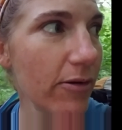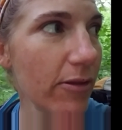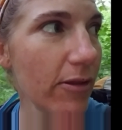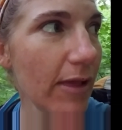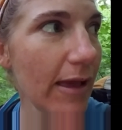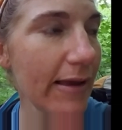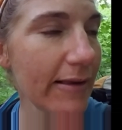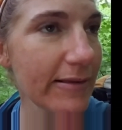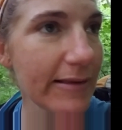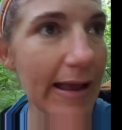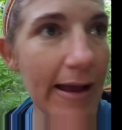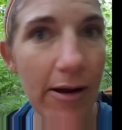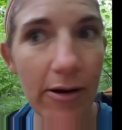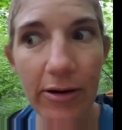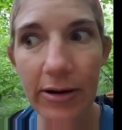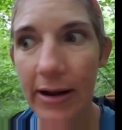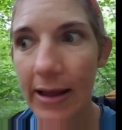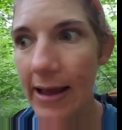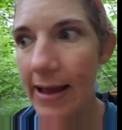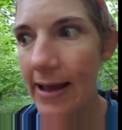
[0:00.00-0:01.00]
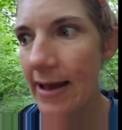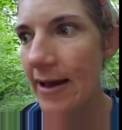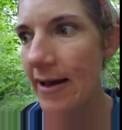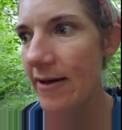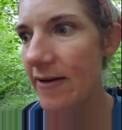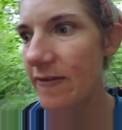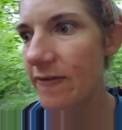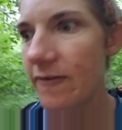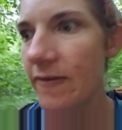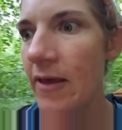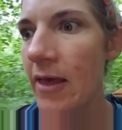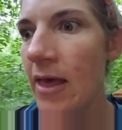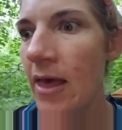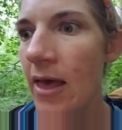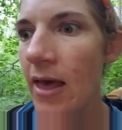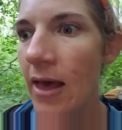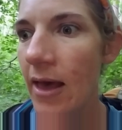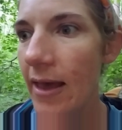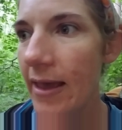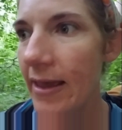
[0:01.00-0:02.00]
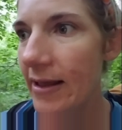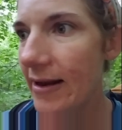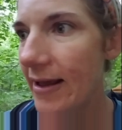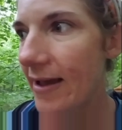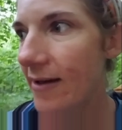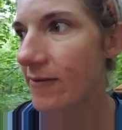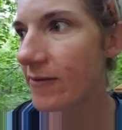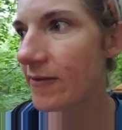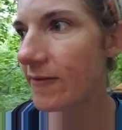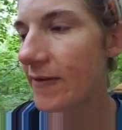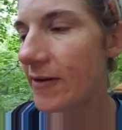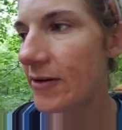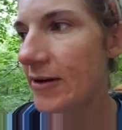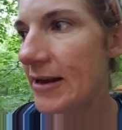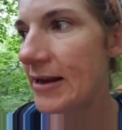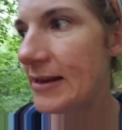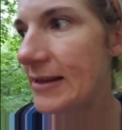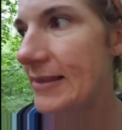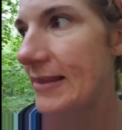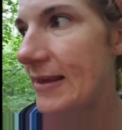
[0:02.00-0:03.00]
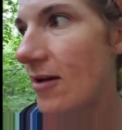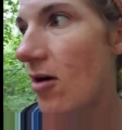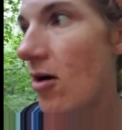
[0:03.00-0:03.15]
the last hour and a half, and I haven't found anything